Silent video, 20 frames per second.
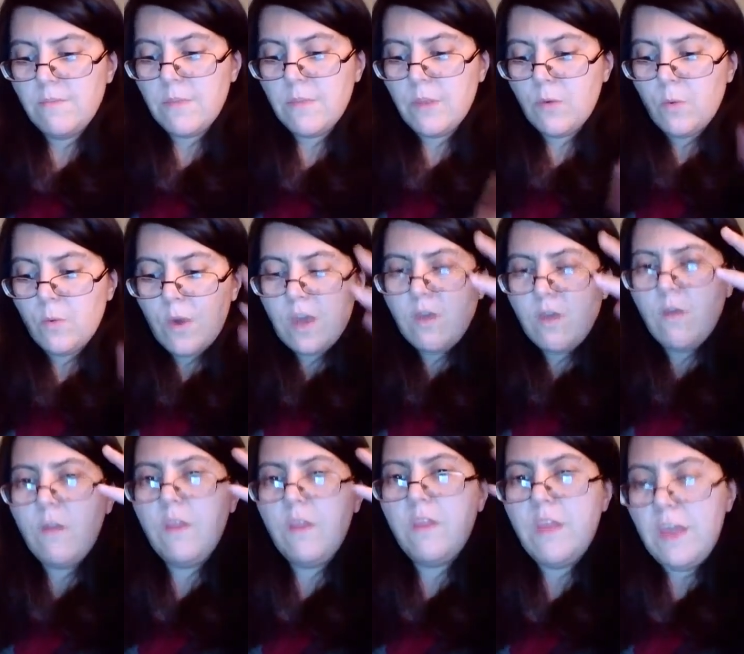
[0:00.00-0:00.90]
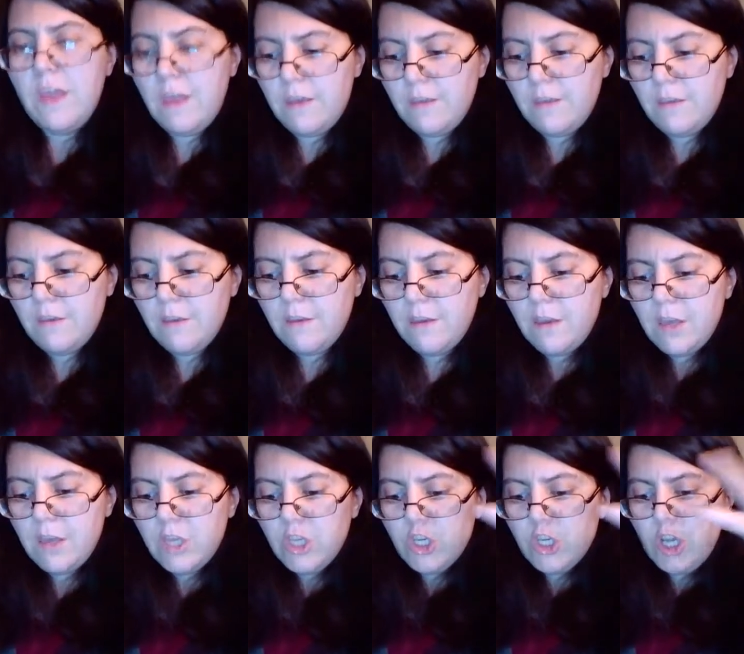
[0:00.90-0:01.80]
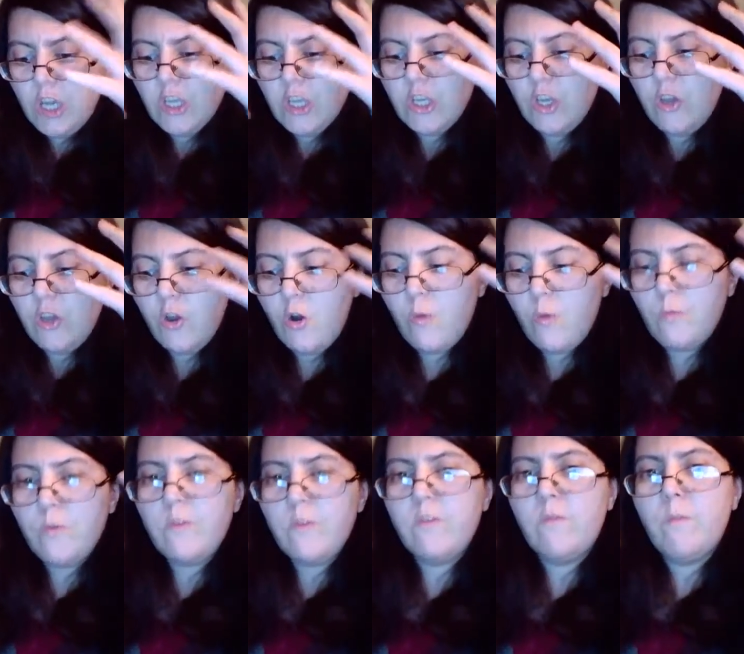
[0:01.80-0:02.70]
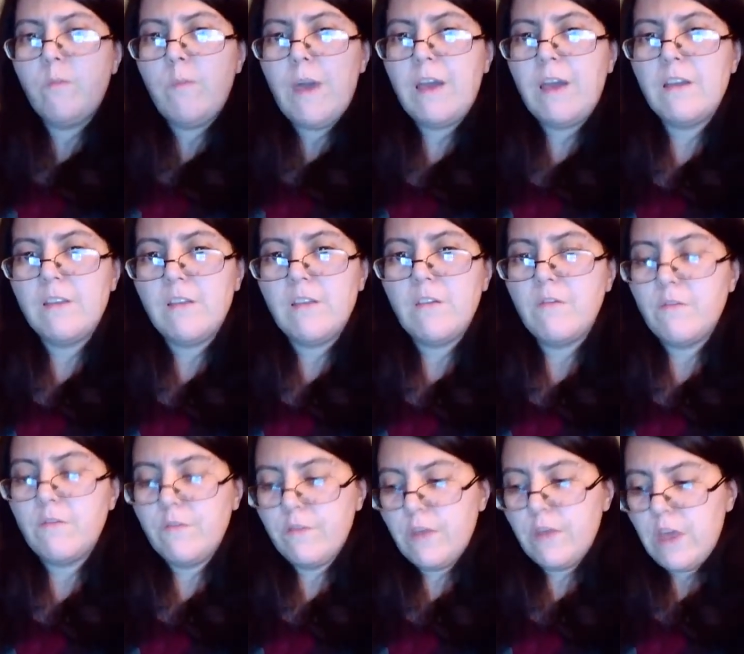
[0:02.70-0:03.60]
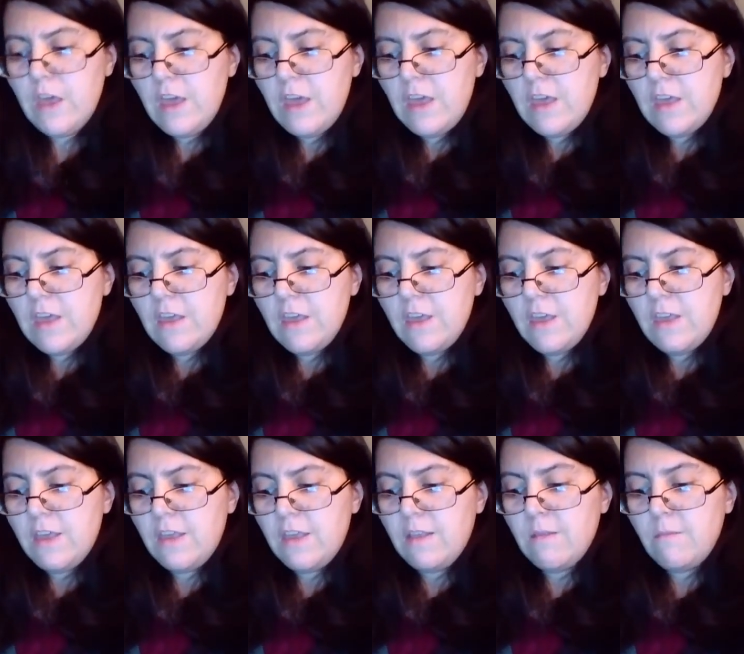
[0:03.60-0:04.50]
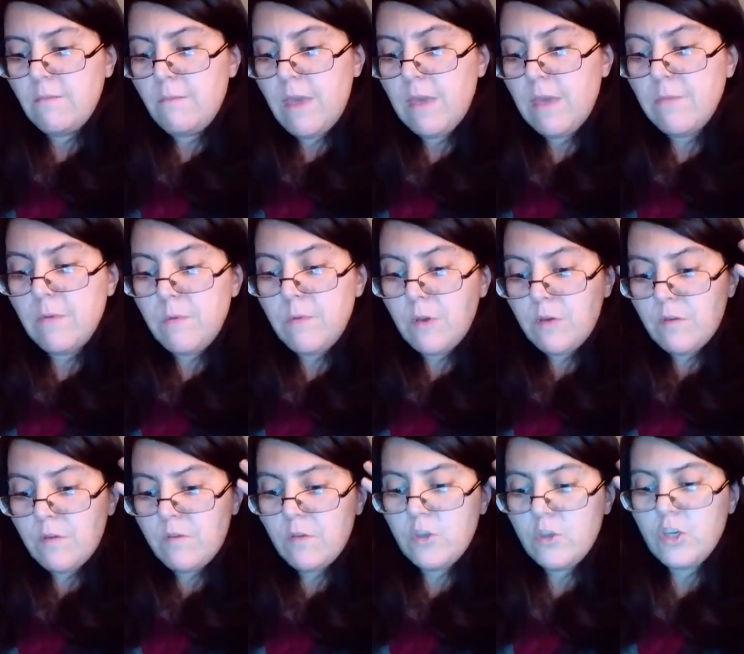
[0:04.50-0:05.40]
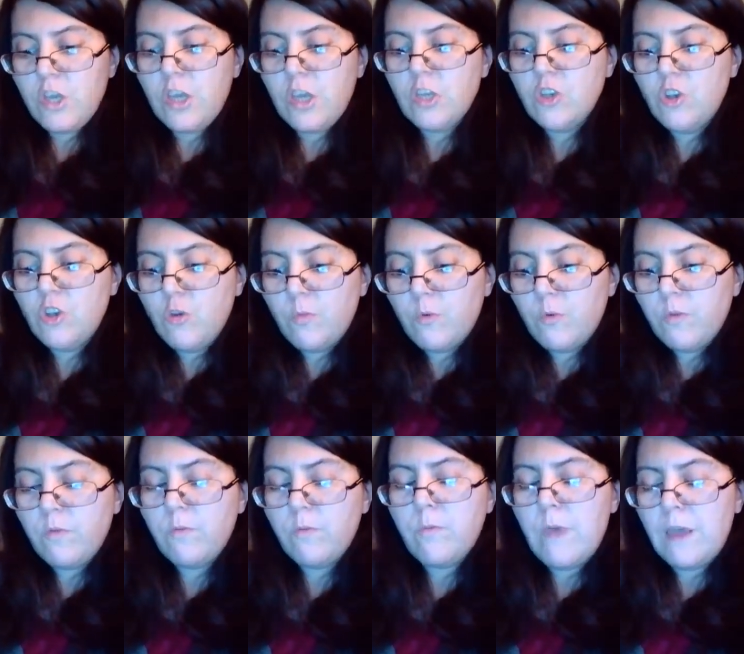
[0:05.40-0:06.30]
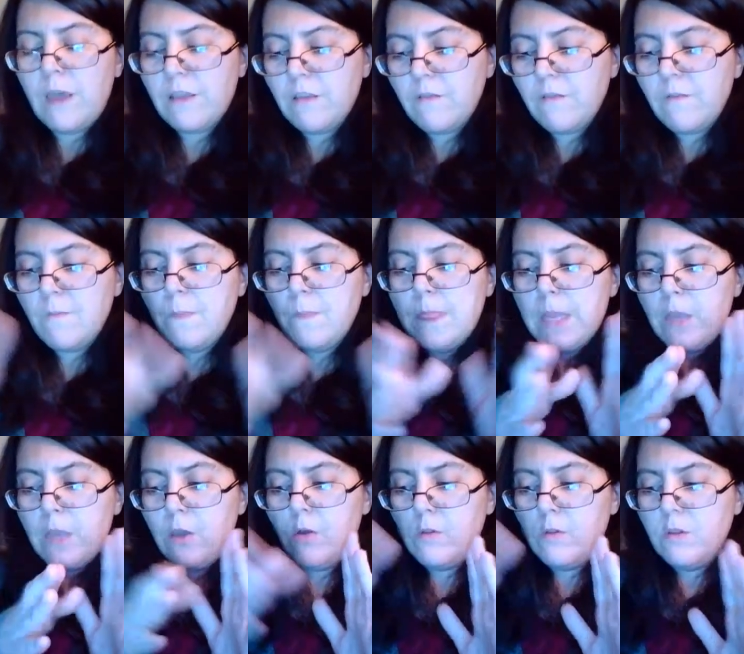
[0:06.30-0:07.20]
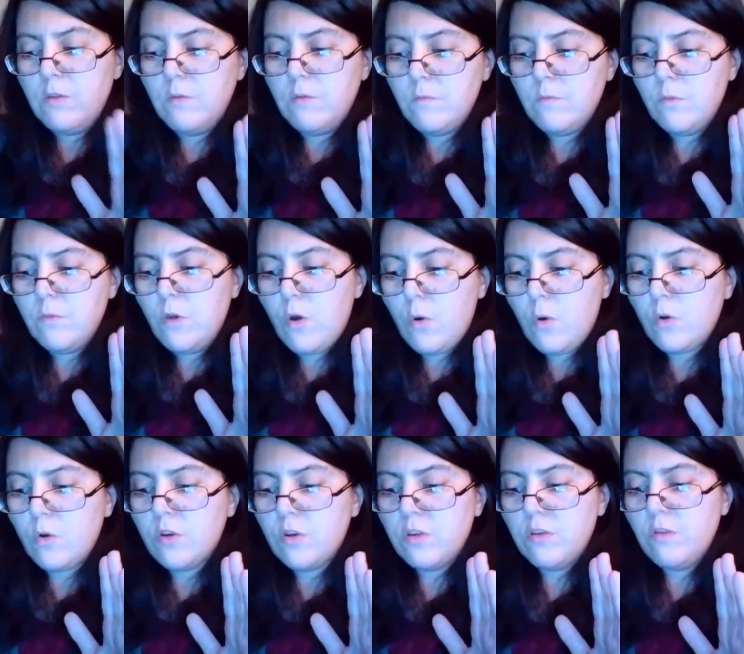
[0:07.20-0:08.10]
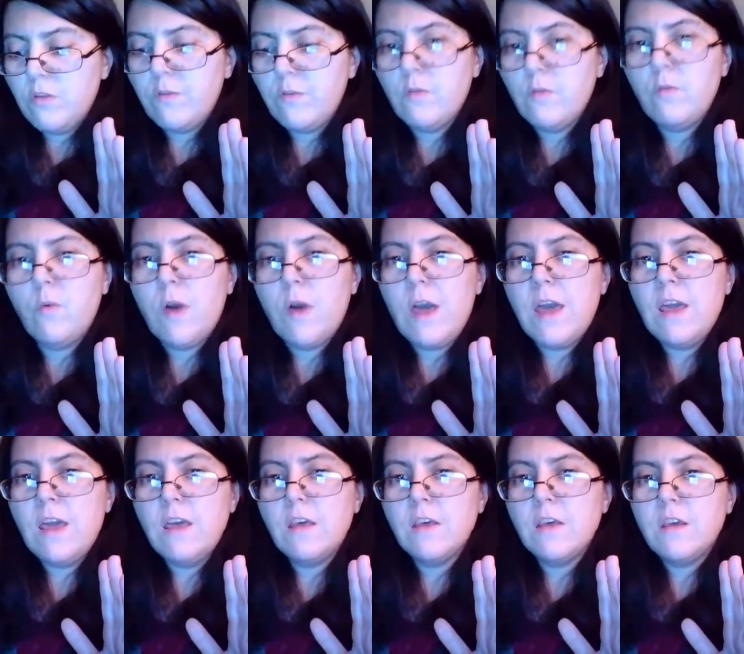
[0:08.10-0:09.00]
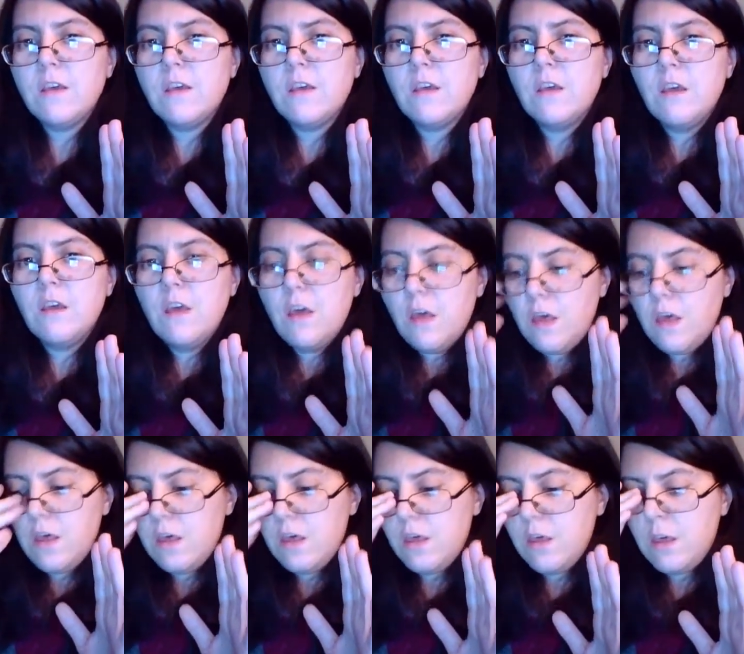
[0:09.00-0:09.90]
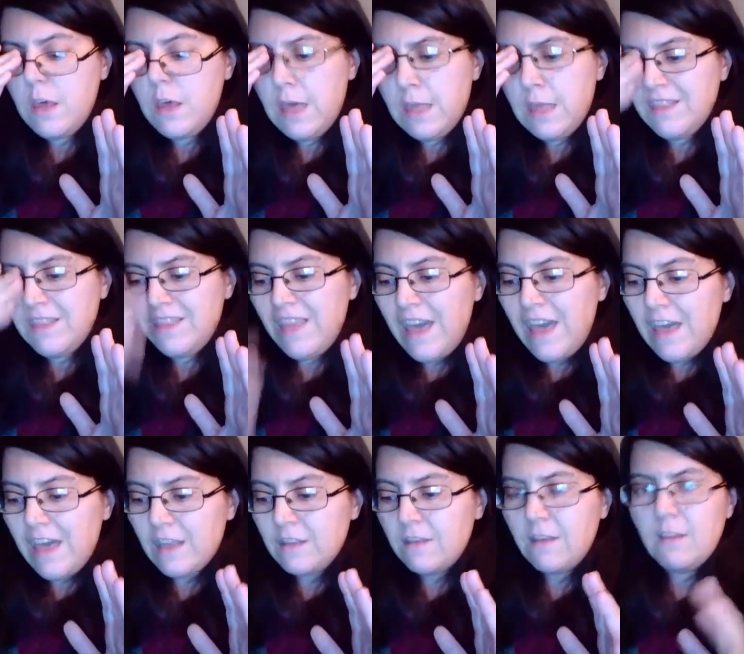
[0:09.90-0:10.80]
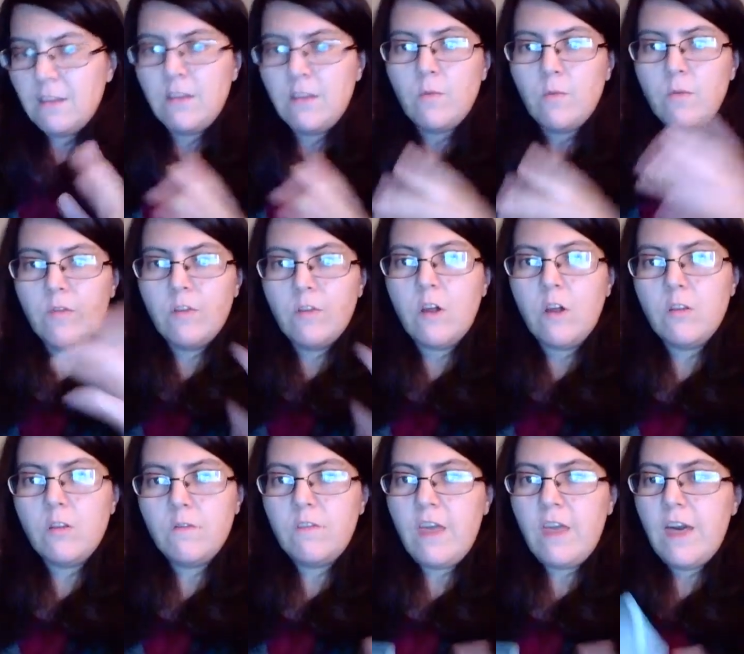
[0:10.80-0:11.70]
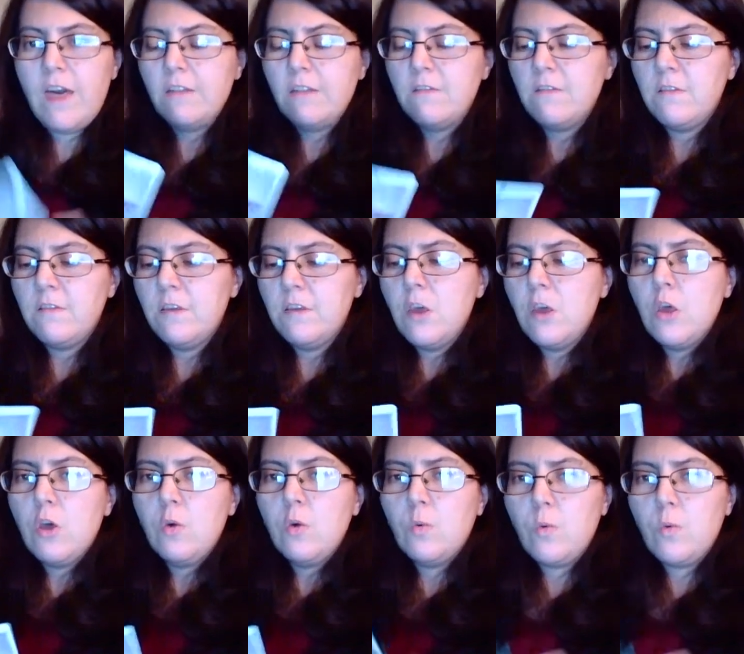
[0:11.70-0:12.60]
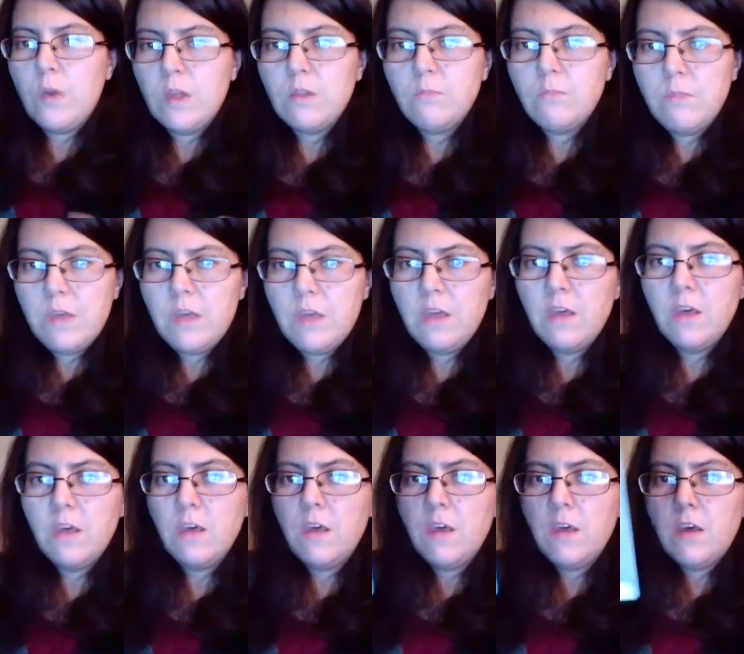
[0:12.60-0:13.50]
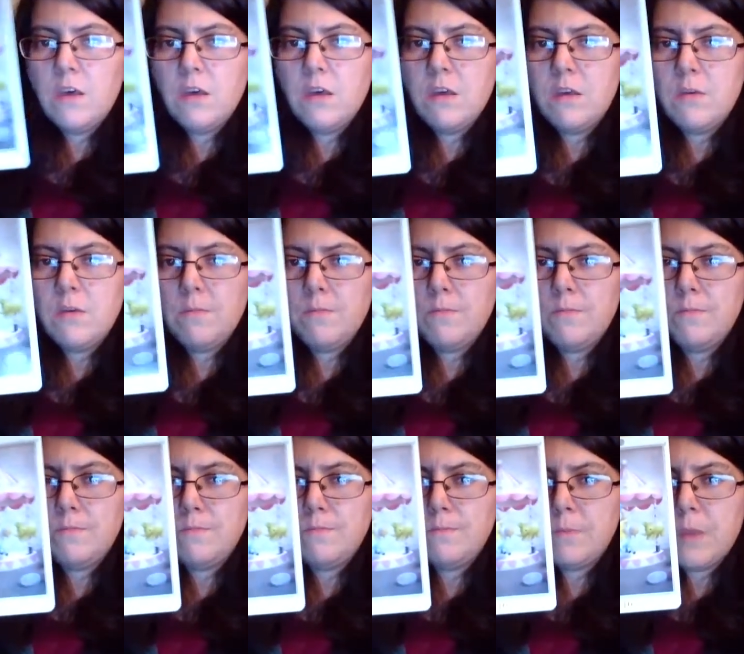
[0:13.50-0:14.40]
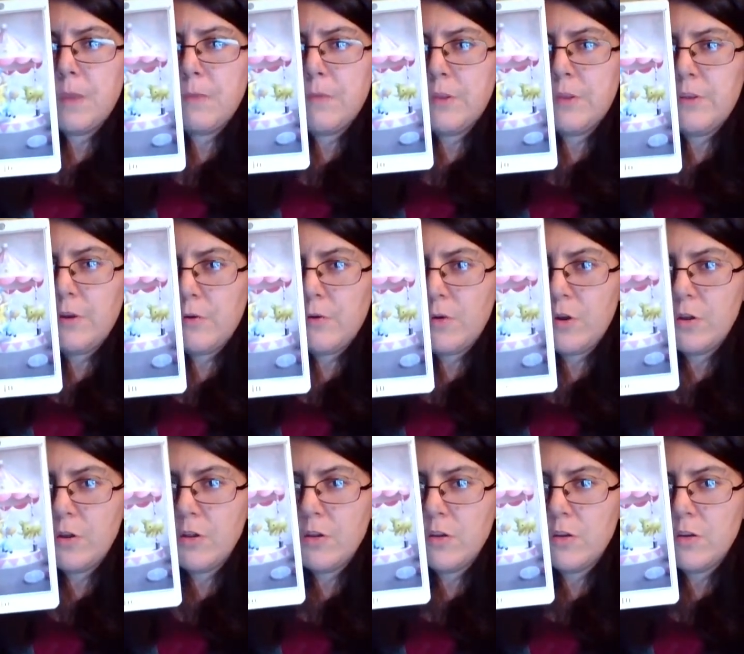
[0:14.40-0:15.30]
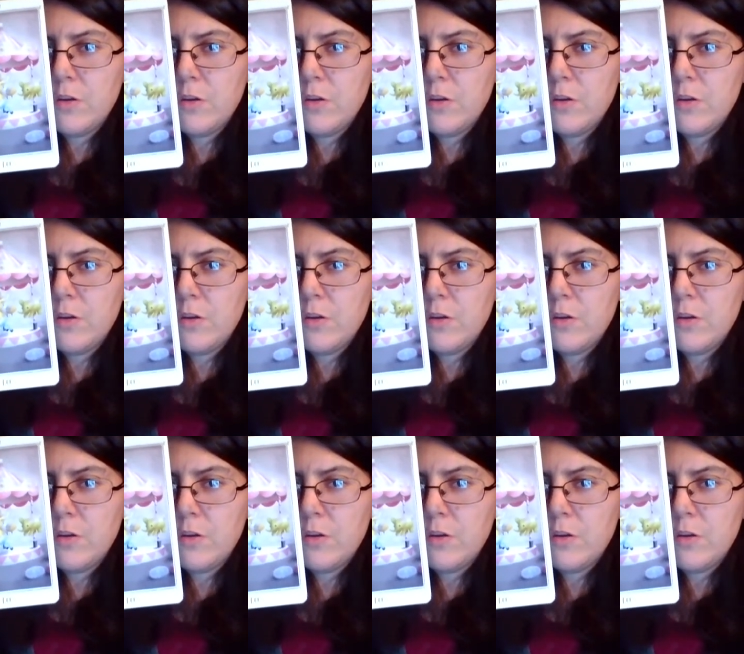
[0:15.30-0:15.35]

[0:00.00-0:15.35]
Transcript: the way you think, changing your perspective. Maybe because you change your perspective, you'll go on a different way. And the result of that will be material